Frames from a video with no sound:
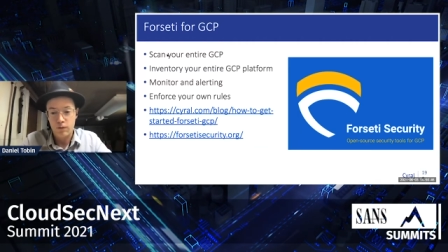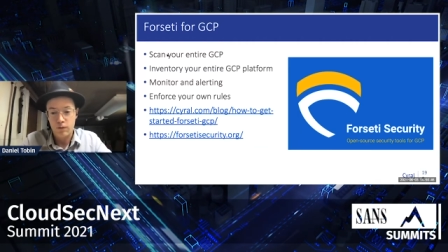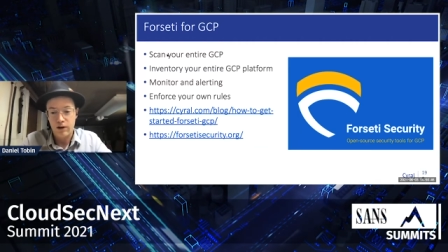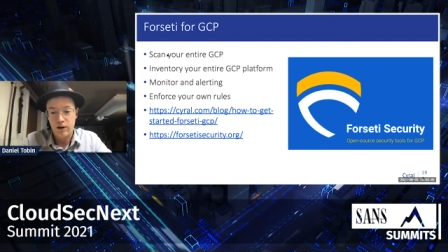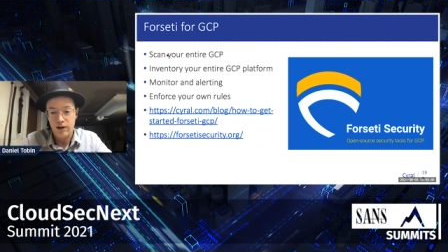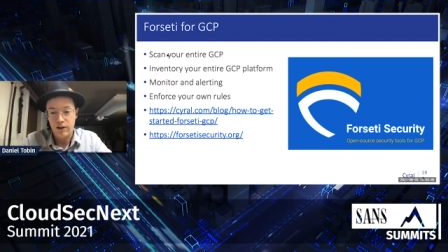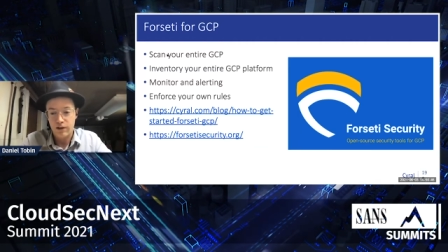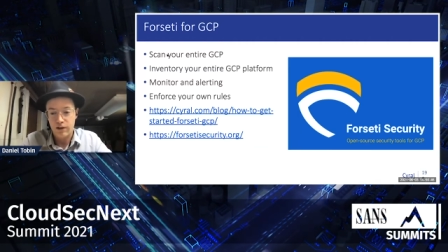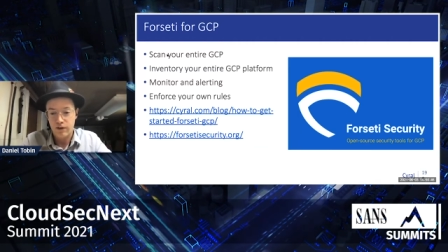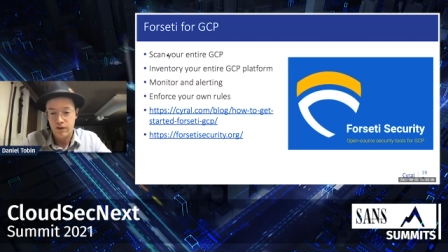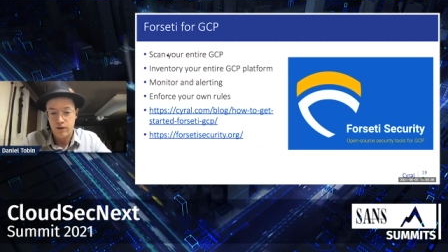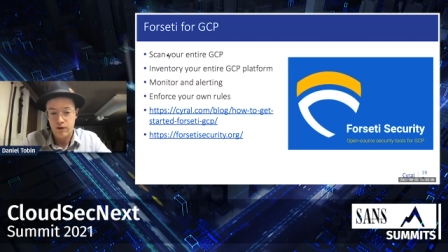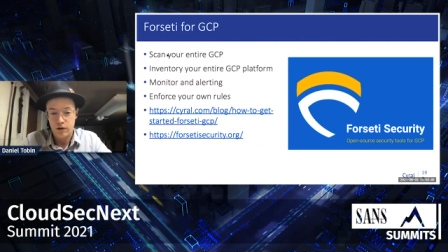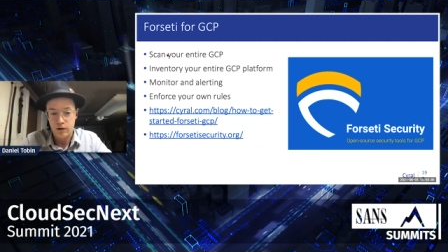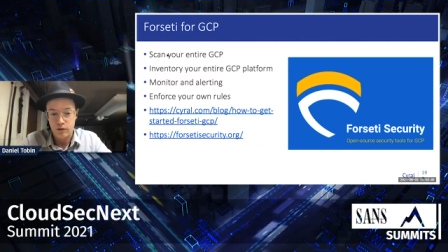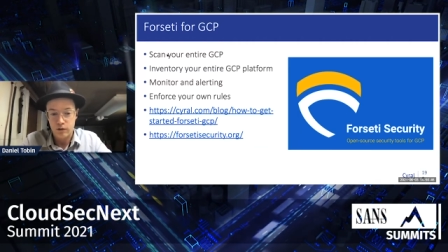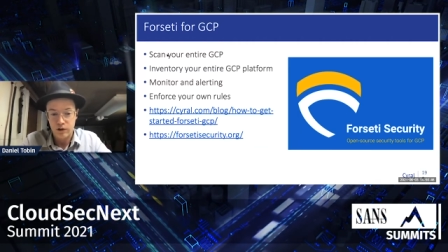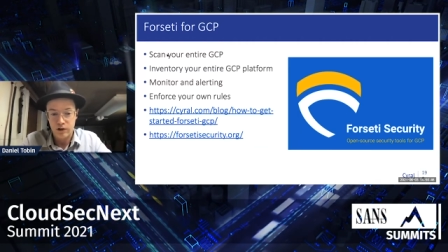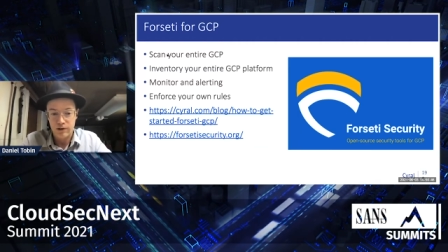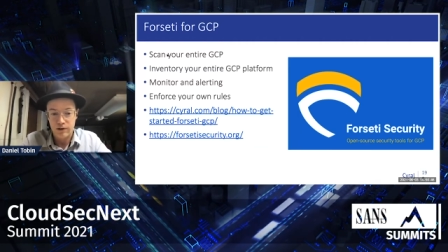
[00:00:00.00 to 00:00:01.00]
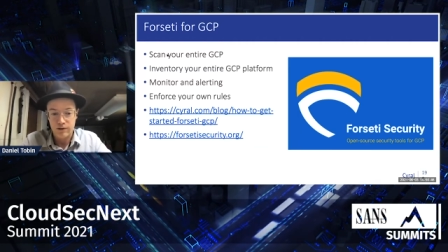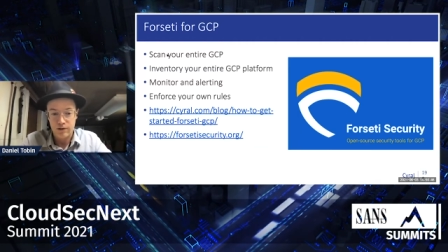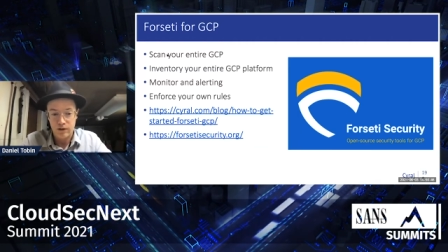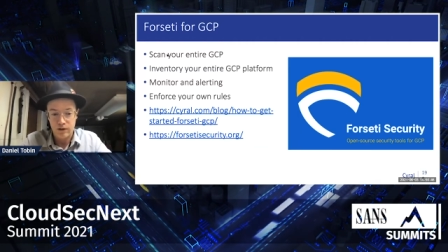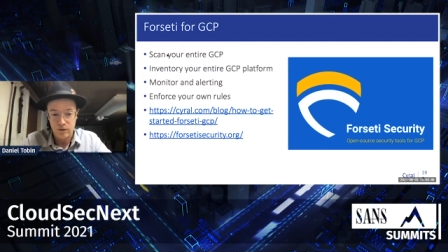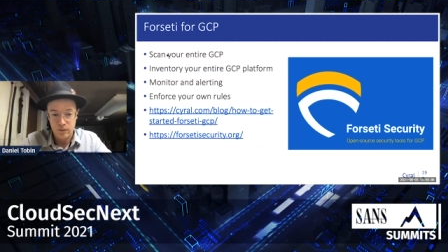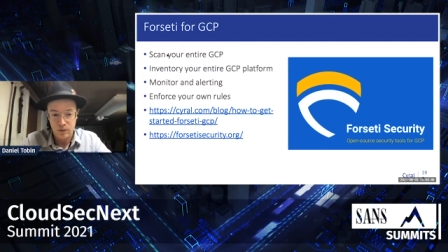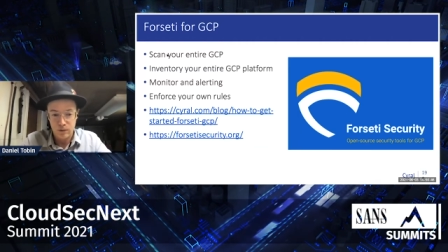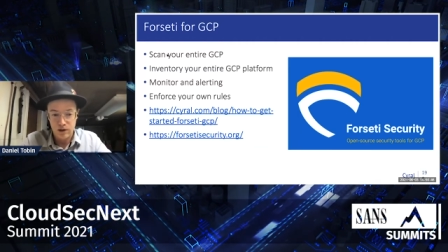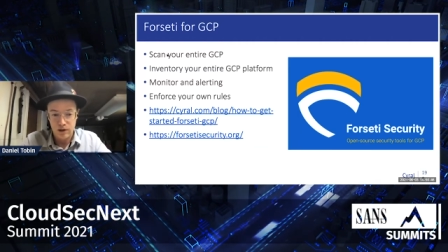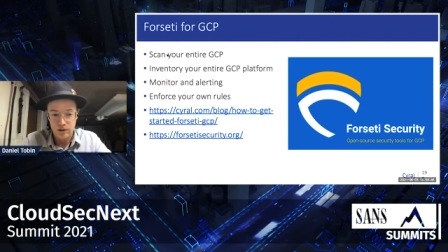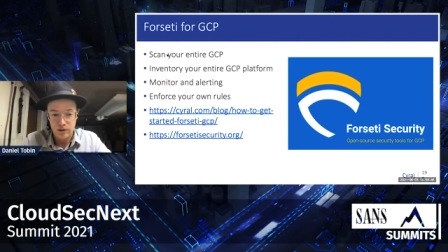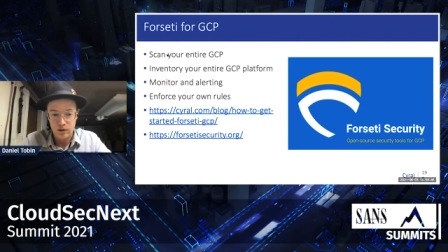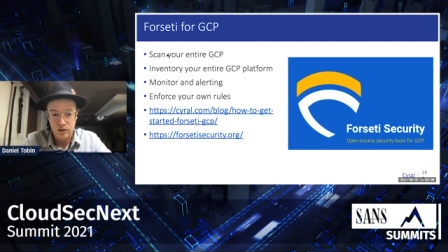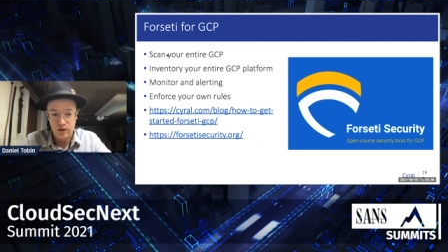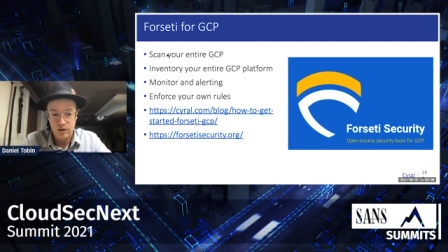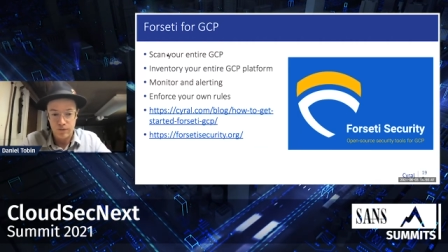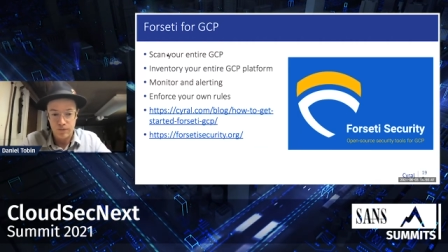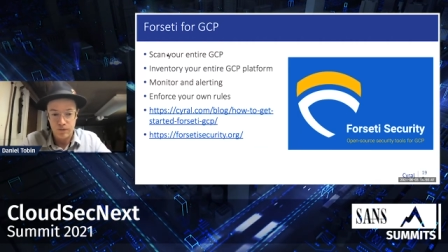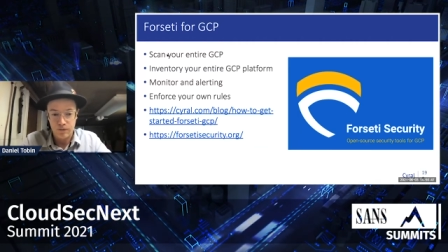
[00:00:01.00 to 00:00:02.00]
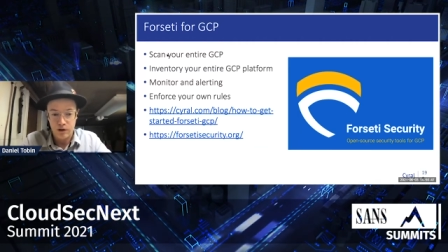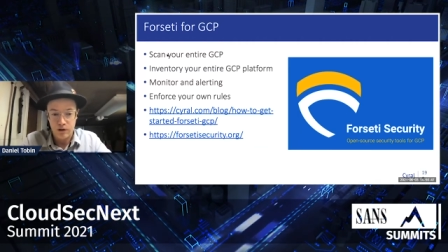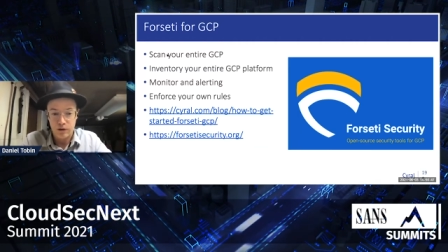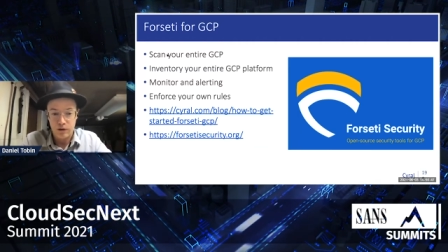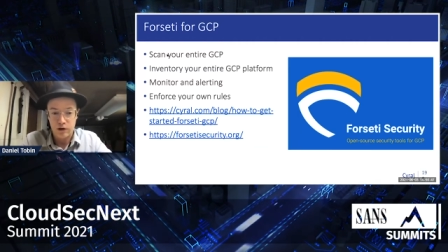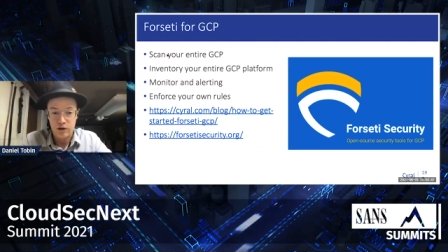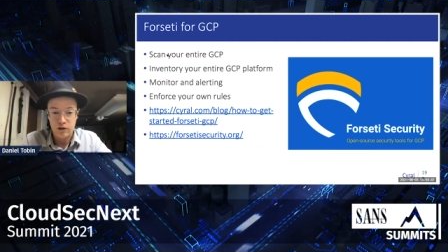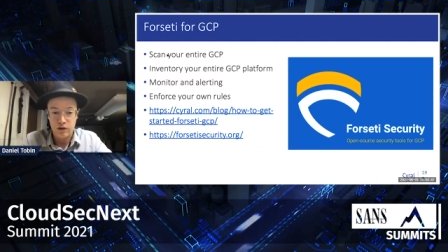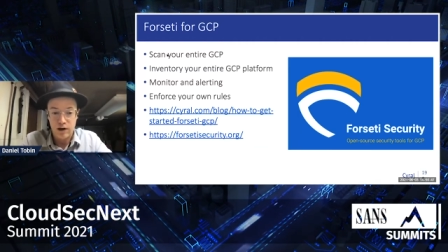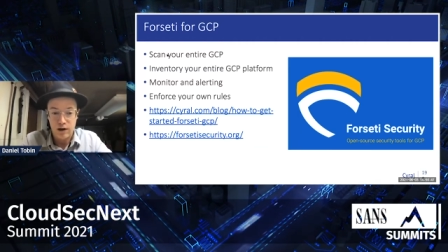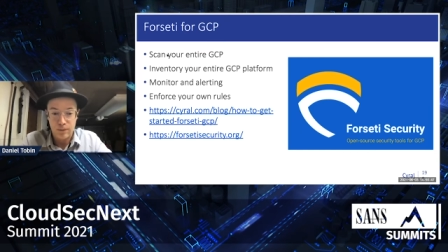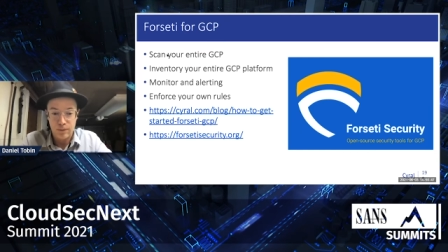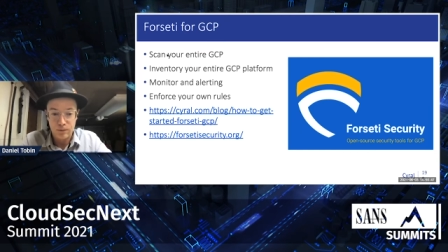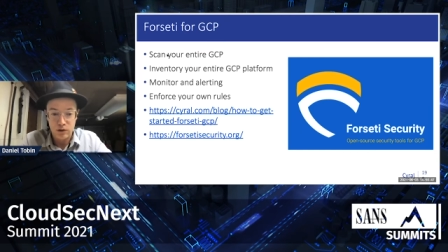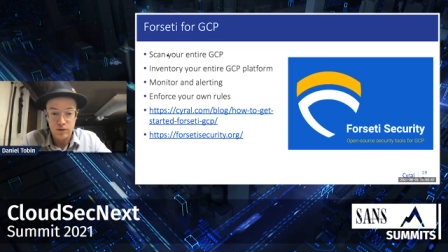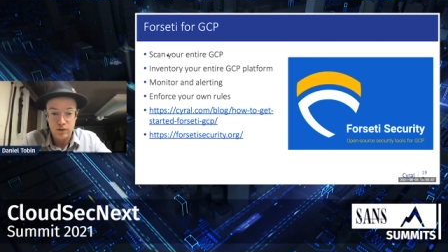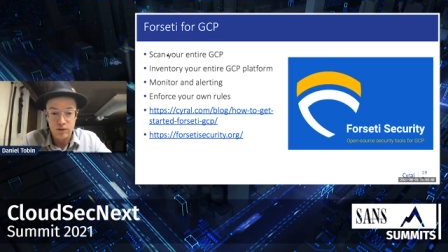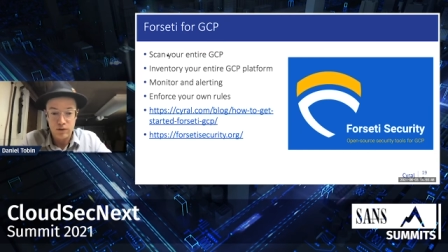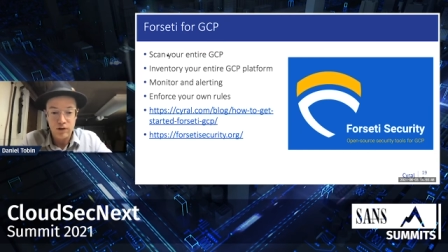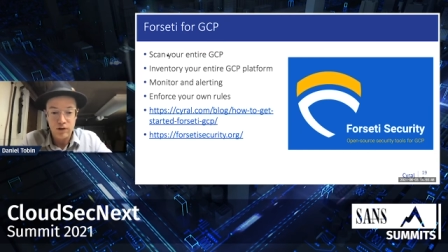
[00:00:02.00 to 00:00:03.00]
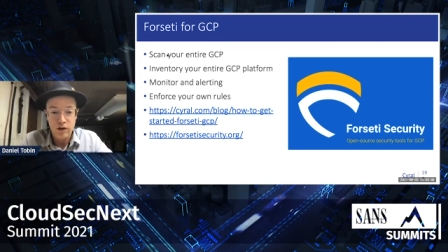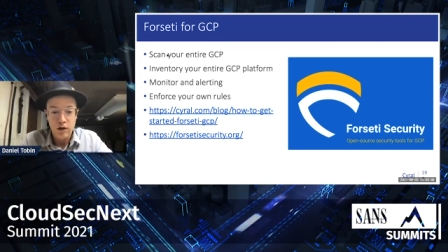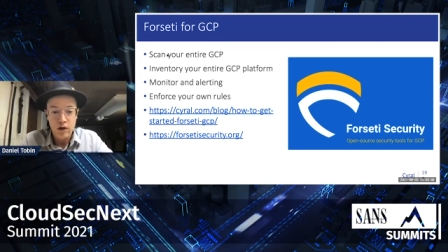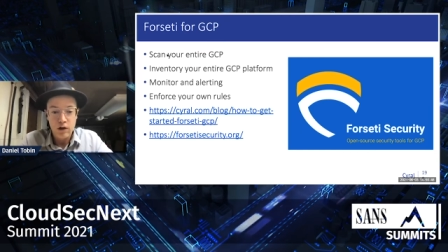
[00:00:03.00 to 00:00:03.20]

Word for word: by the thoroughness of the potential configuration options.